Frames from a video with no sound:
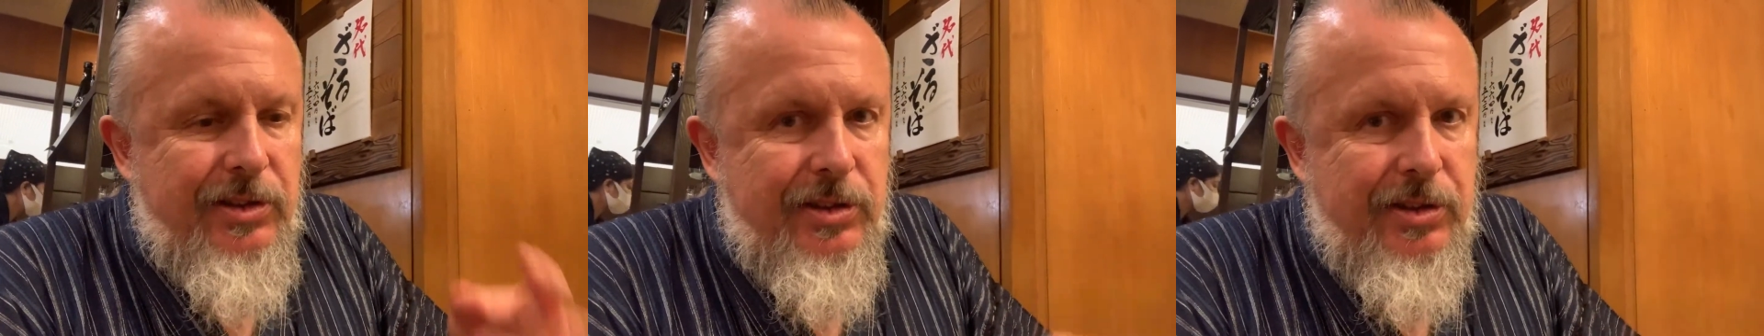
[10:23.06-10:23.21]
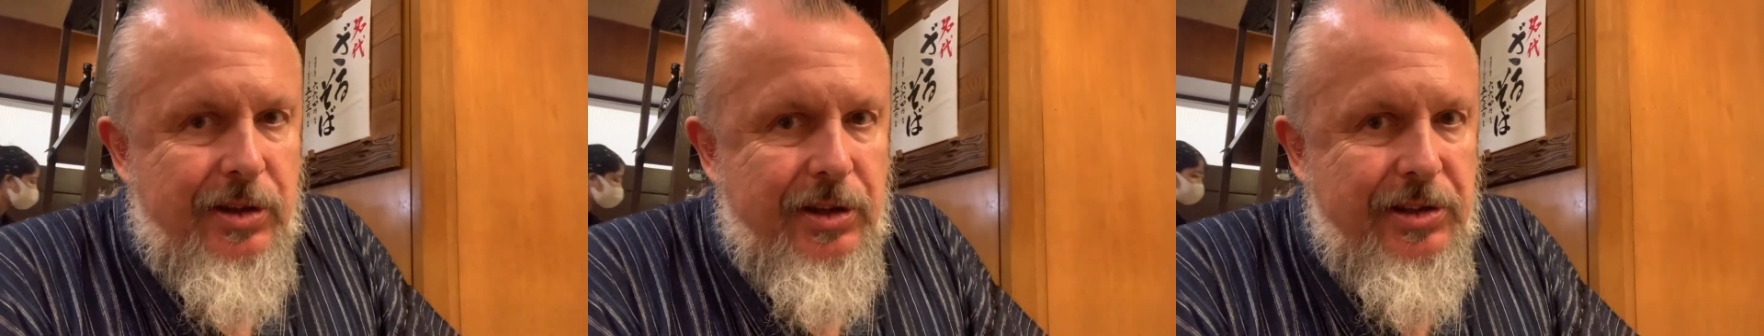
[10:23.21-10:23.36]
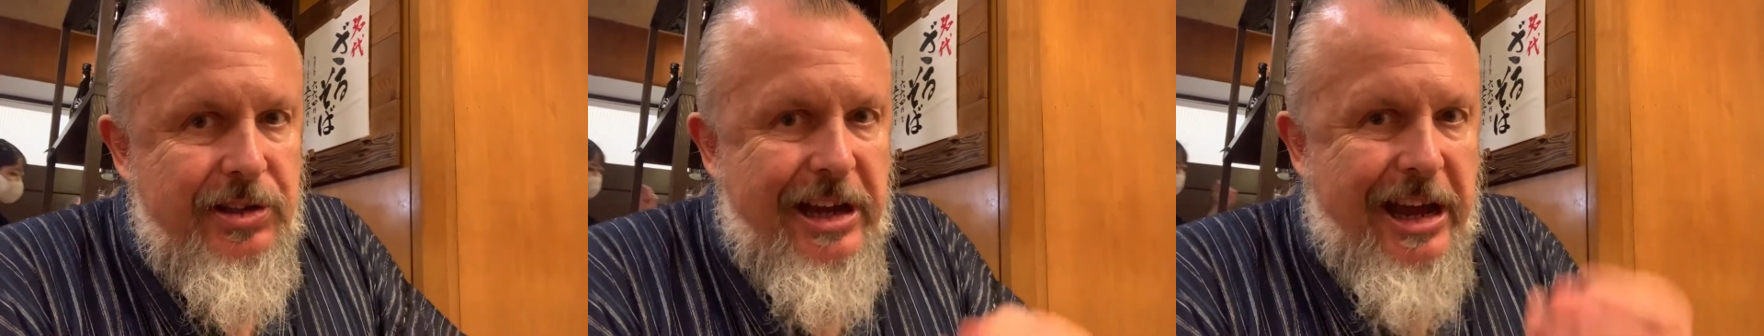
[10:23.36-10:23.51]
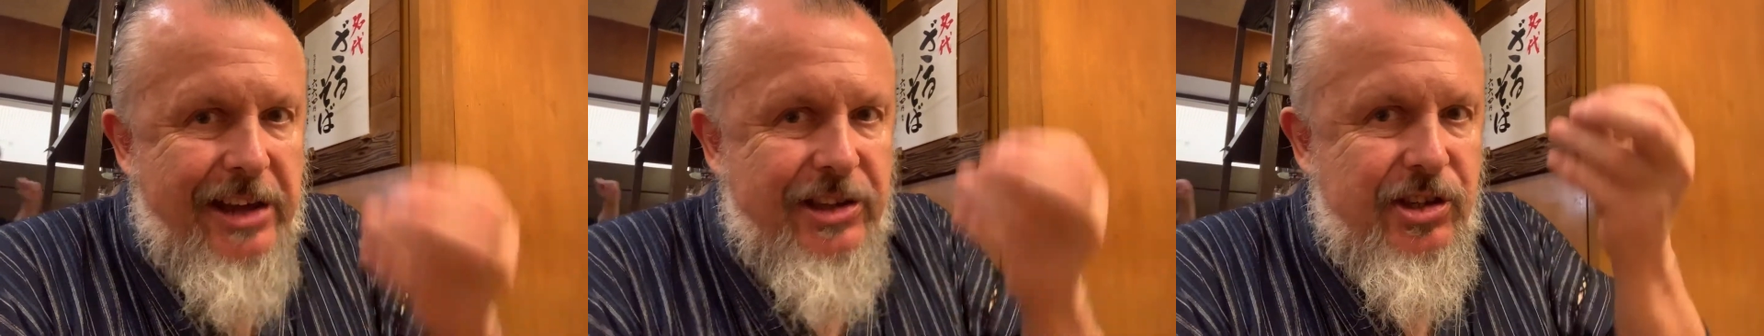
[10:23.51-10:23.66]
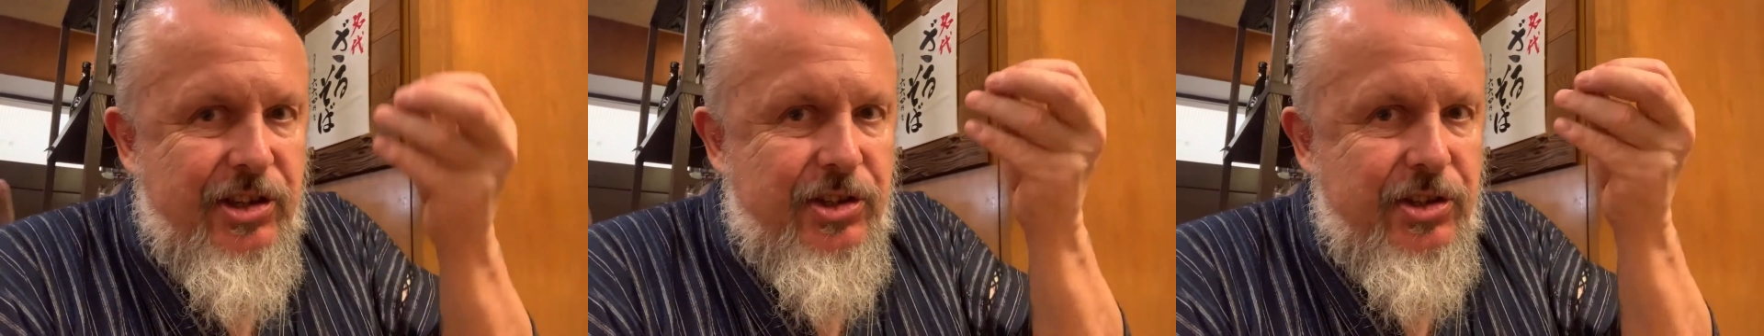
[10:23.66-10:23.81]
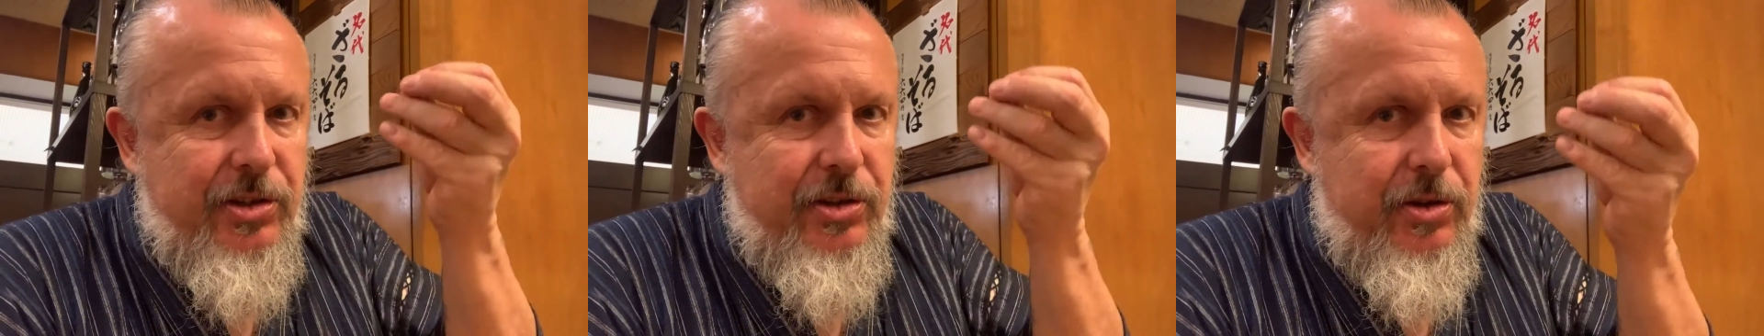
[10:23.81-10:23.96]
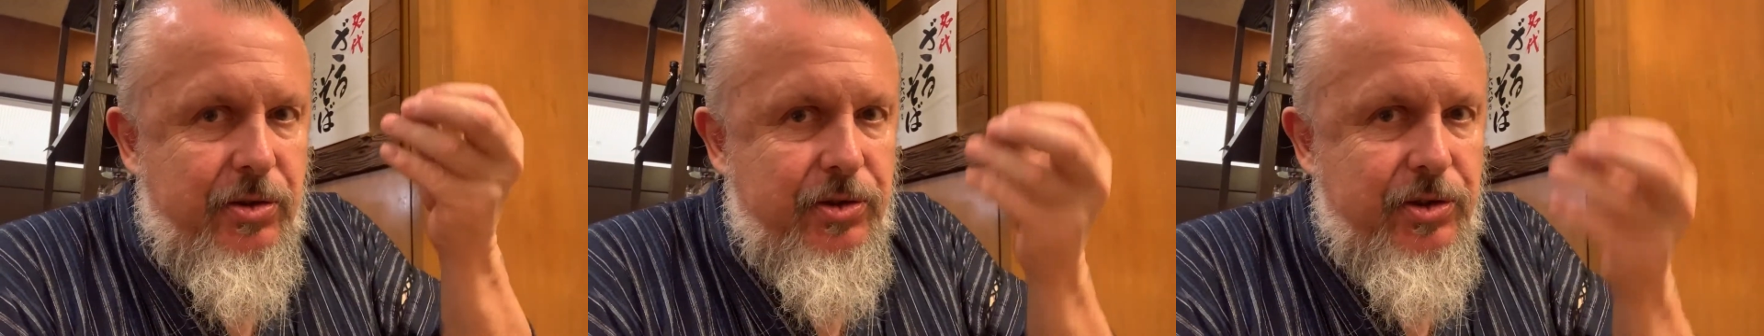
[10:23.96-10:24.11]
So it attaches
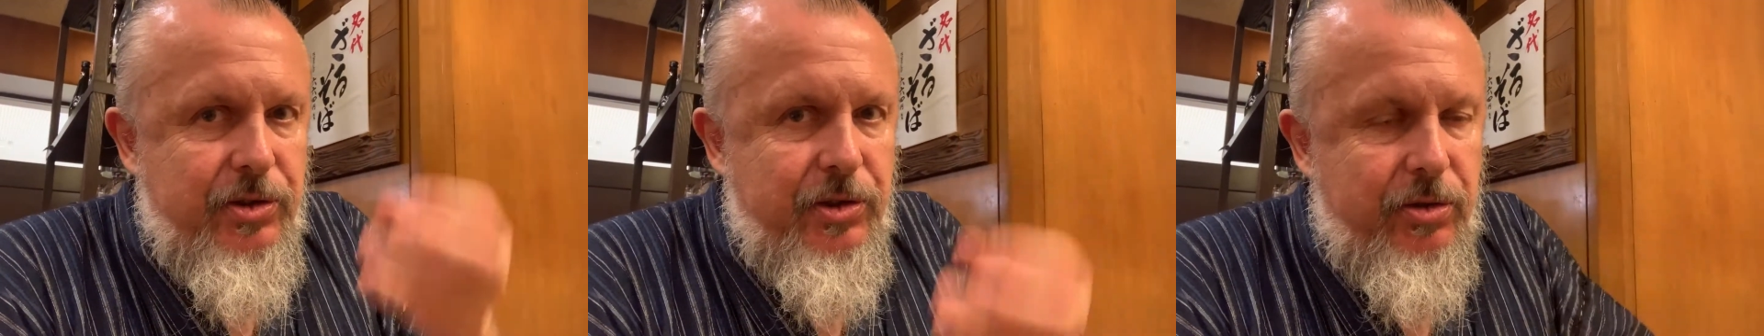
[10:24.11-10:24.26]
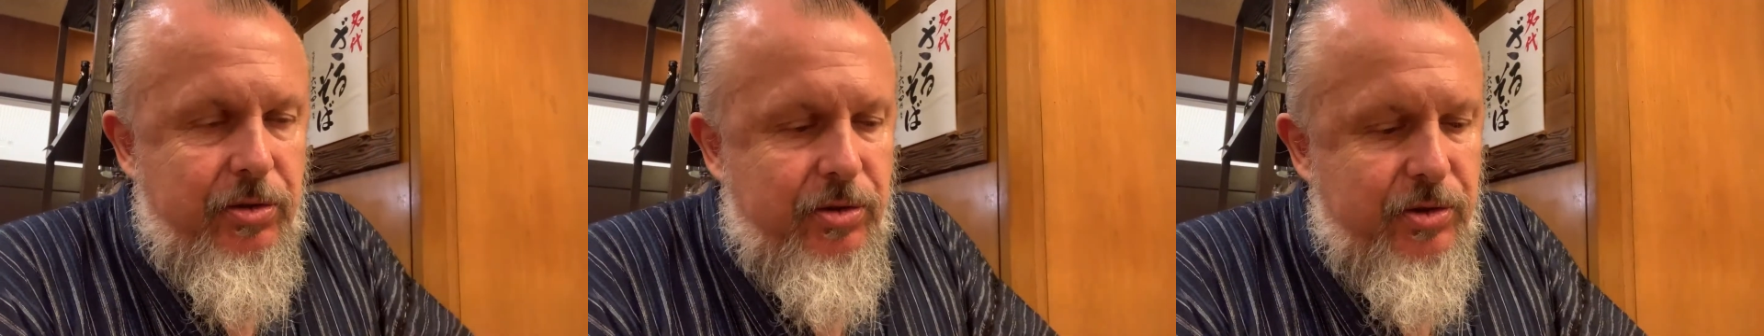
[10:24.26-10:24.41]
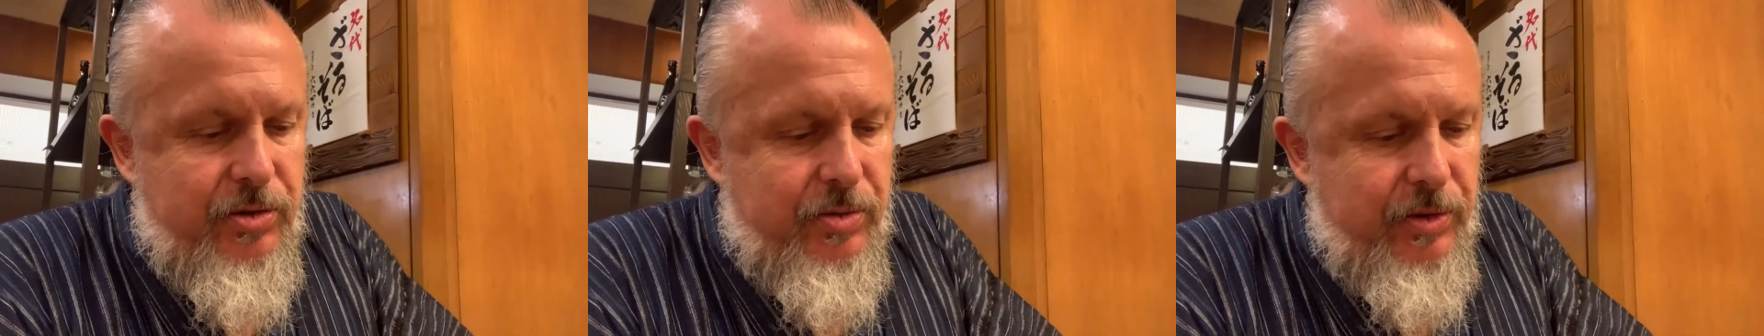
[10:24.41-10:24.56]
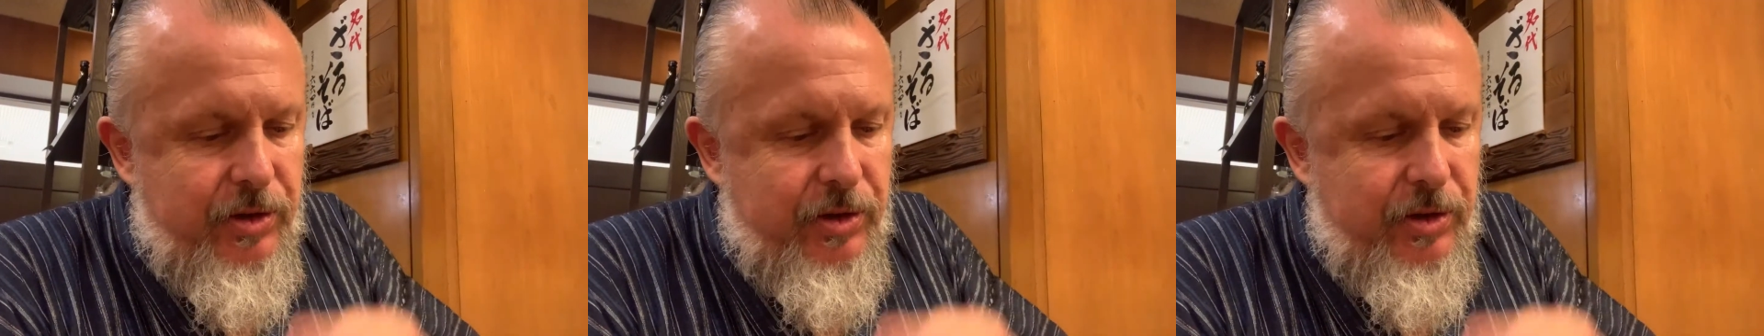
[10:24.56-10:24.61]
to those noodles